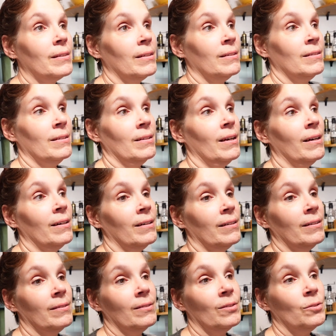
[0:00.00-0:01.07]
and
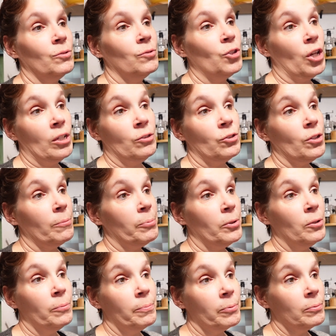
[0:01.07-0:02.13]
uh, you change their
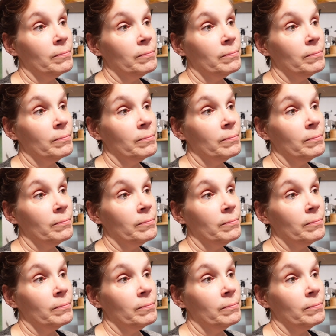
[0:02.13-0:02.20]
poop.